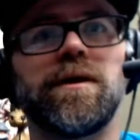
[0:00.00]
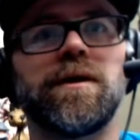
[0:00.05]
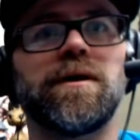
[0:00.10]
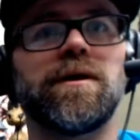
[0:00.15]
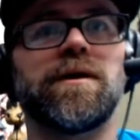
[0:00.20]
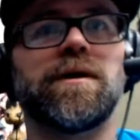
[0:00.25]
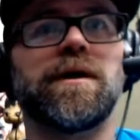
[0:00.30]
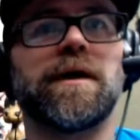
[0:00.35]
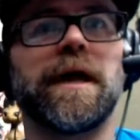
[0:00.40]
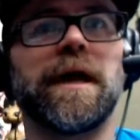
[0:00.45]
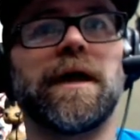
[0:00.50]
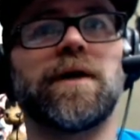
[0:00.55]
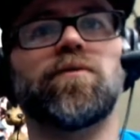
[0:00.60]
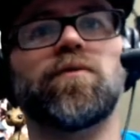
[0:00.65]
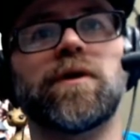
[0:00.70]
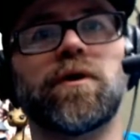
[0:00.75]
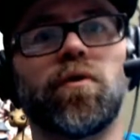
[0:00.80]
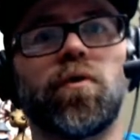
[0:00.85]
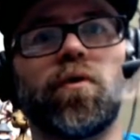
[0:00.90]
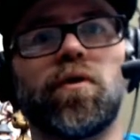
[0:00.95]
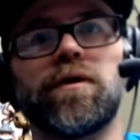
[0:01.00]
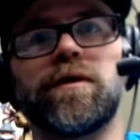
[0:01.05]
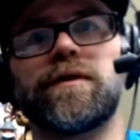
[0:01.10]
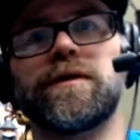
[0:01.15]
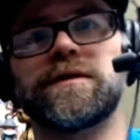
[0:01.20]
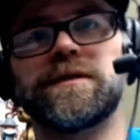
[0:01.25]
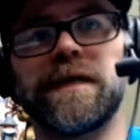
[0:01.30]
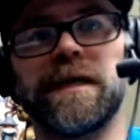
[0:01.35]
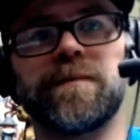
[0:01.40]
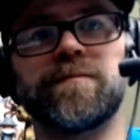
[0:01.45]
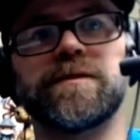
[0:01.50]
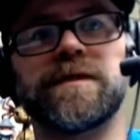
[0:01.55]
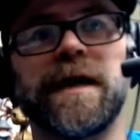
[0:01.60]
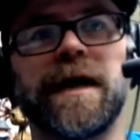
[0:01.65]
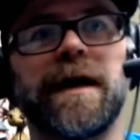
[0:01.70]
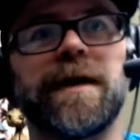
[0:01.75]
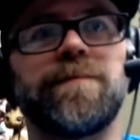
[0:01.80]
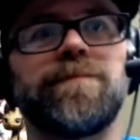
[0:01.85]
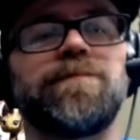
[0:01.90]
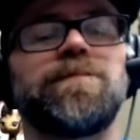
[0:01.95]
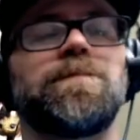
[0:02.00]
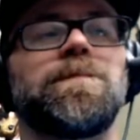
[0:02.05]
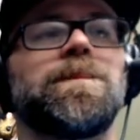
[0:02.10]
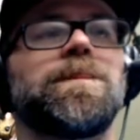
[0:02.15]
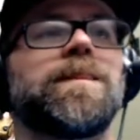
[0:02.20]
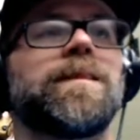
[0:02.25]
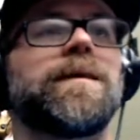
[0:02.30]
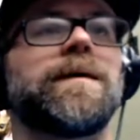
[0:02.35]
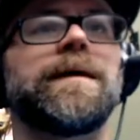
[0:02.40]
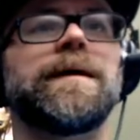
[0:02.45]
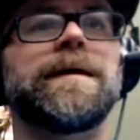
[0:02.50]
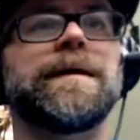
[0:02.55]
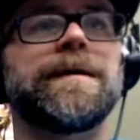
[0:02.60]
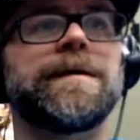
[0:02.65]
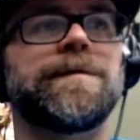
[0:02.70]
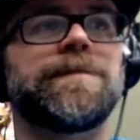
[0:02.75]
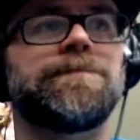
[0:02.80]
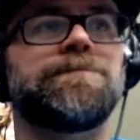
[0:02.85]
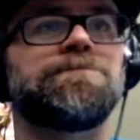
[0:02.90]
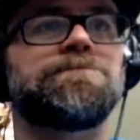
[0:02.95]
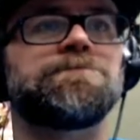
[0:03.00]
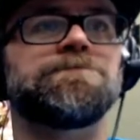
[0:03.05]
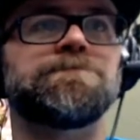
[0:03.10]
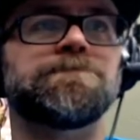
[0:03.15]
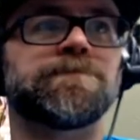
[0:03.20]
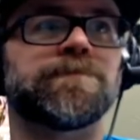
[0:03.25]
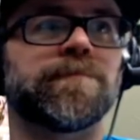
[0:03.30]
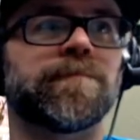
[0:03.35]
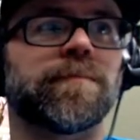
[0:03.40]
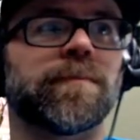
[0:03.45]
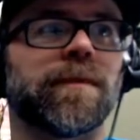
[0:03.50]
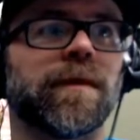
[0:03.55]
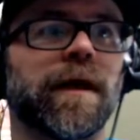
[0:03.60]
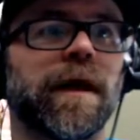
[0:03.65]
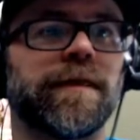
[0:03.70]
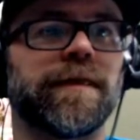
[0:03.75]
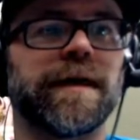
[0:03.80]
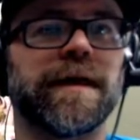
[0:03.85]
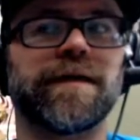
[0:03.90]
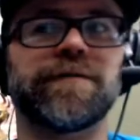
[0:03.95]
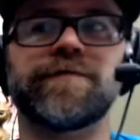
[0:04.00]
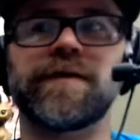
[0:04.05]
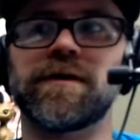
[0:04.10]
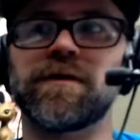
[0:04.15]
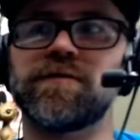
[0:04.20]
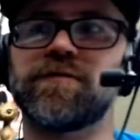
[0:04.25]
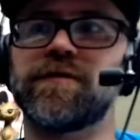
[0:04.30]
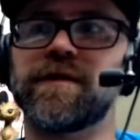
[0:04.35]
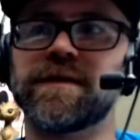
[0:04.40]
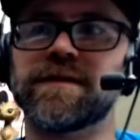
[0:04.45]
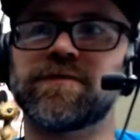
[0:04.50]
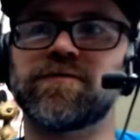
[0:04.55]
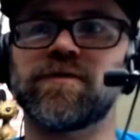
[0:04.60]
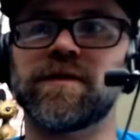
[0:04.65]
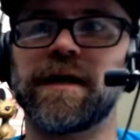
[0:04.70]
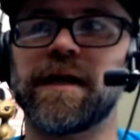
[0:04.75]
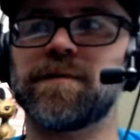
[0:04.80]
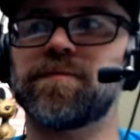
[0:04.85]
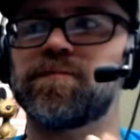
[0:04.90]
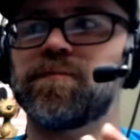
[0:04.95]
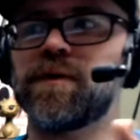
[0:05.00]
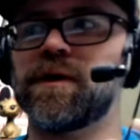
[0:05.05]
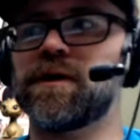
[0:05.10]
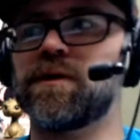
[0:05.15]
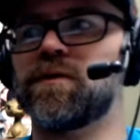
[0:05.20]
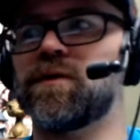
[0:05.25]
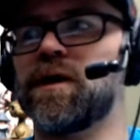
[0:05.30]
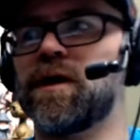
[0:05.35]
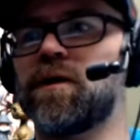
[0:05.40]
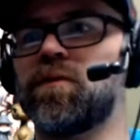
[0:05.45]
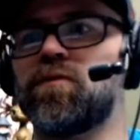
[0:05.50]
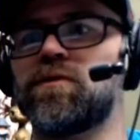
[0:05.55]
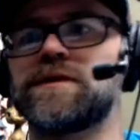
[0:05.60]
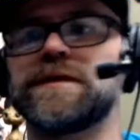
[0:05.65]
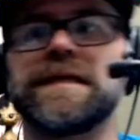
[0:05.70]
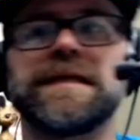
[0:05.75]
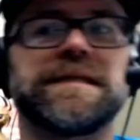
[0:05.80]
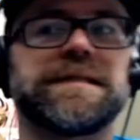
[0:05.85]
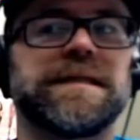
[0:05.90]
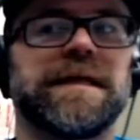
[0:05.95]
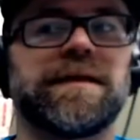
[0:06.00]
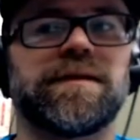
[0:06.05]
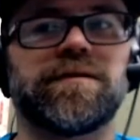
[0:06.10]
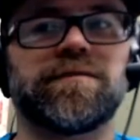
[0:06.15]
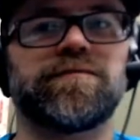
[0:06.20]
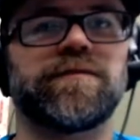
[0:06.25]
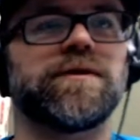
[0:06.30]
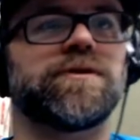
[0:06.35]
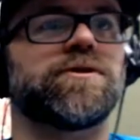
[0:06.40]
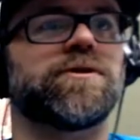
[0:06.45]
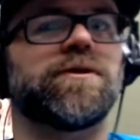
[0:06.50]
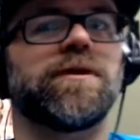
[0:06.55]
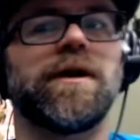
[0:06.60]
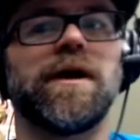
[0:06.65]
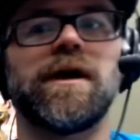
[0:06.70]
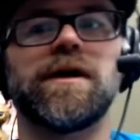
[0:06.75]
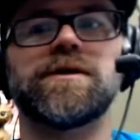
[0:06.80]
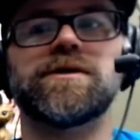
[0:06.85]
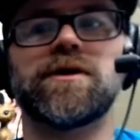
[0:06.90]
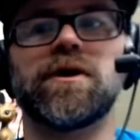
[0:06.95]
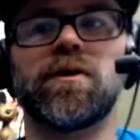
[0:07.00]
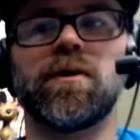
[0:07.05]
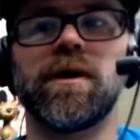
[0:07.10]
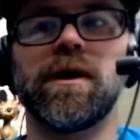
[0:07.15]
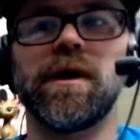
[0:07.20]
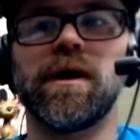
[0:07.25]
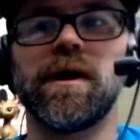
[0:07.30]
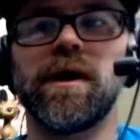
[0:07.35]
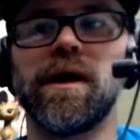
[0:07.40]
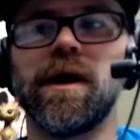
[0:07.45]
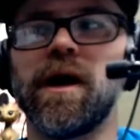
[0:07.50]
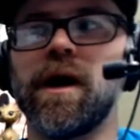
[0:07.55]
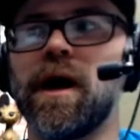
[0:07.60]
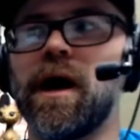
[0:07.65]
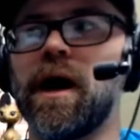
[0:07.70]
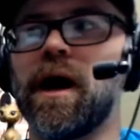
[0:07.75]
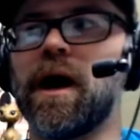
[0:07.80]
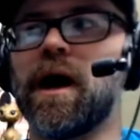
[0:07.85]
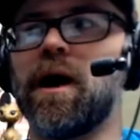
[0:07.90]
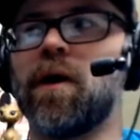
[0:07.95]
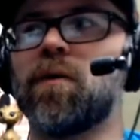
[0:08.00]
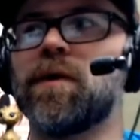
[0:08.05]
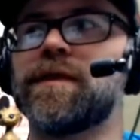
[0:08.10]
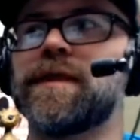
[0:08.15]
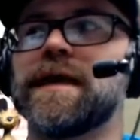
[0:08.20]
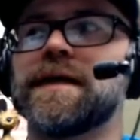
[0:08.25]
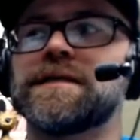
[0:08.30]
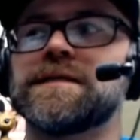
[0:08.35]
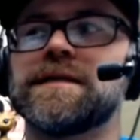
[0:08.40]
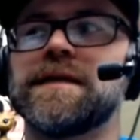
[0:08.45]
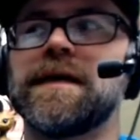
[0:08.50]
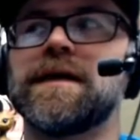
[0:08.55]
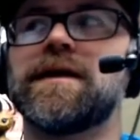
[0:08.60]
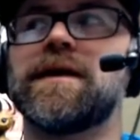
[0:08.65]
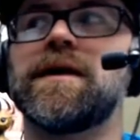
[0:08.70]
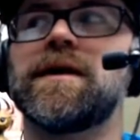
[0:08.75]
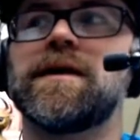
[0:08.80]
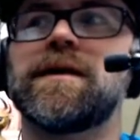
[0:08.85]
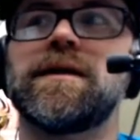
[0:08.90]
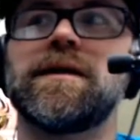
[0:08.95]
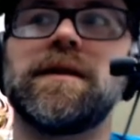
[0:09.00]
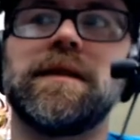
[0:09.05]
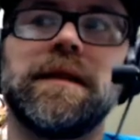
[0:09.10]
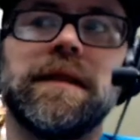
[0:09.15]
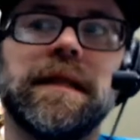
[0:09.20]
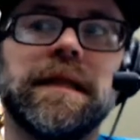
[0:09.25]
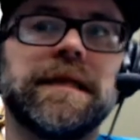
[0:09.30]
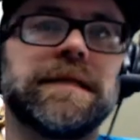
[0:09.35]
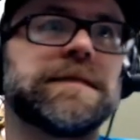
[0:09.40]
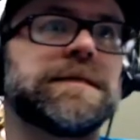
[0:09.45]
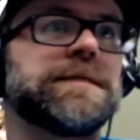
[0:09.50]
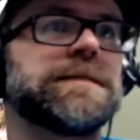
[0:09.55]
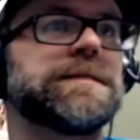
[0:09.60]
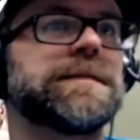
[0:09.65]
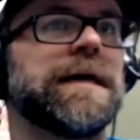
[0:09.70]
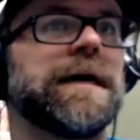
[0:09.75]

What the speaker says: and record at the same time. I think I found a fix for that, but we'll test that in the future. So with that said, let's dive